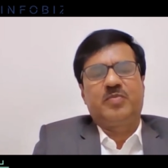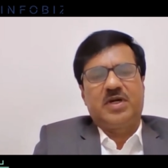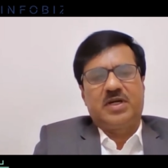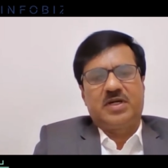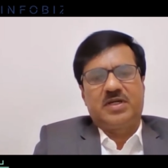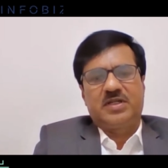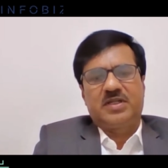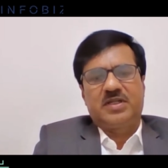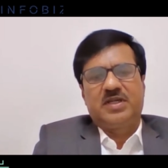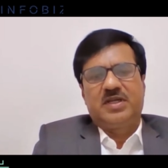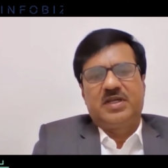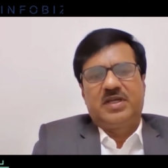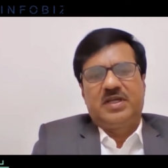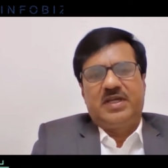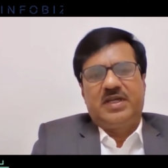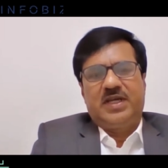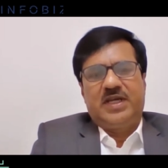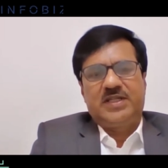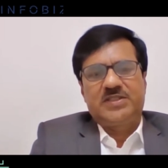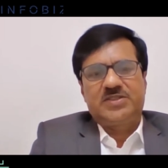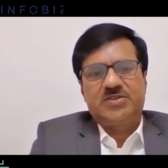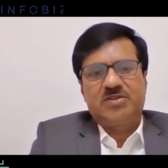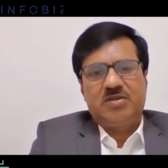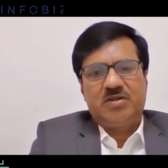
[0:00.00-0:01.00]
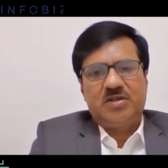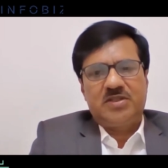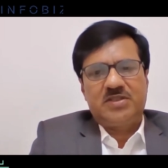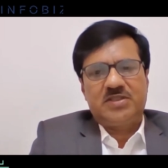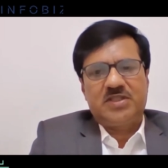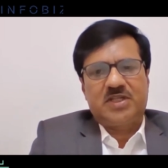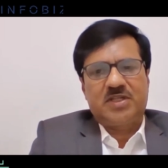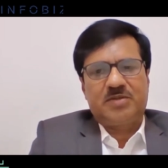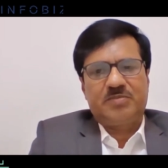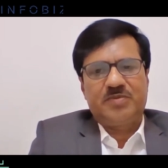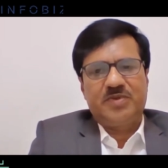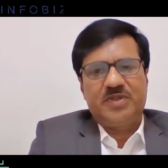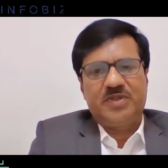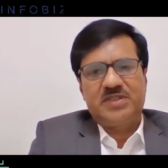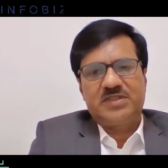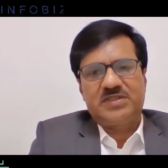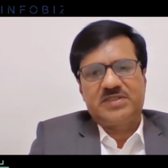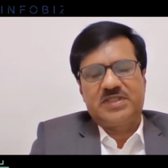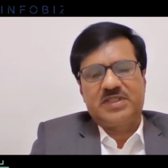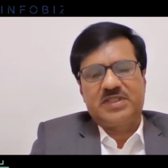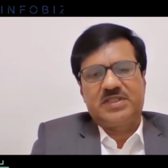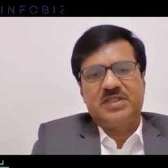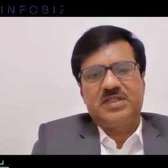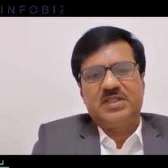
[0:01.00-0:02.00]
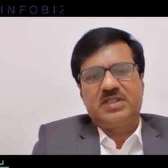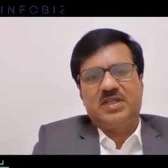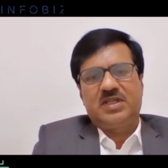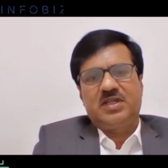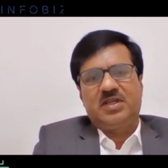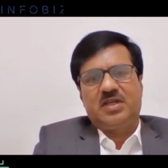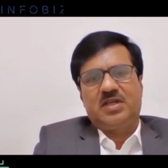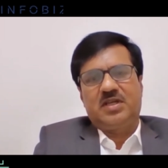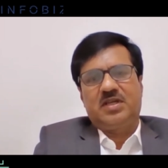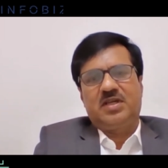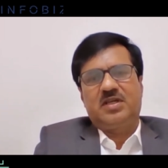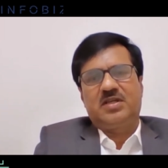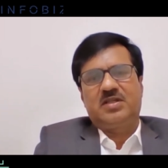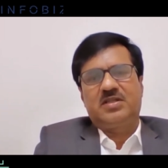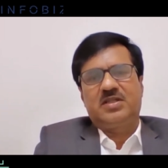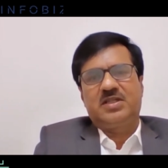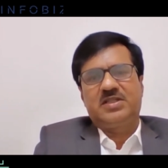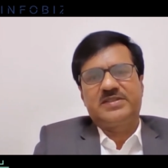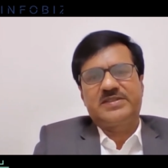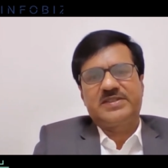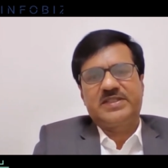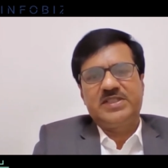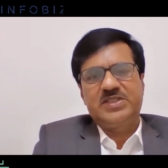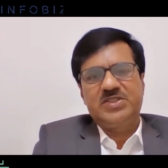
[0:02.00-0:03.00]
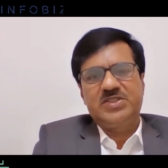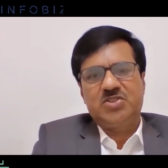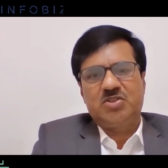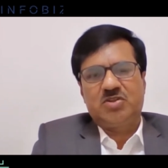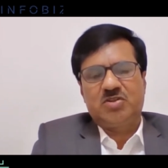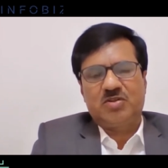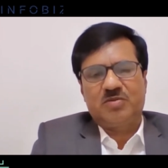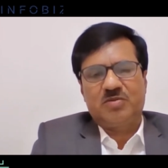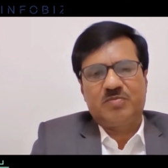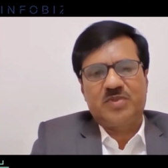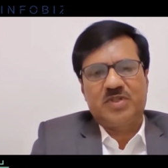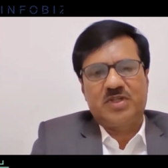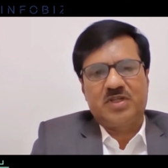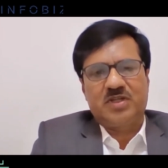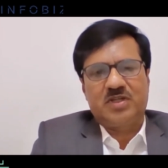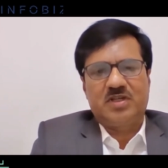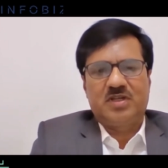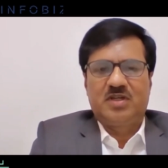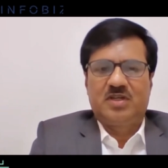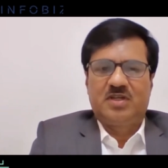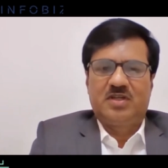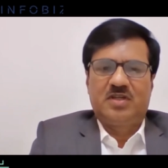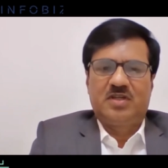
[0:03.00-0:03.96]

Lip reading: birth, as well as RPA is taking the screenshot of the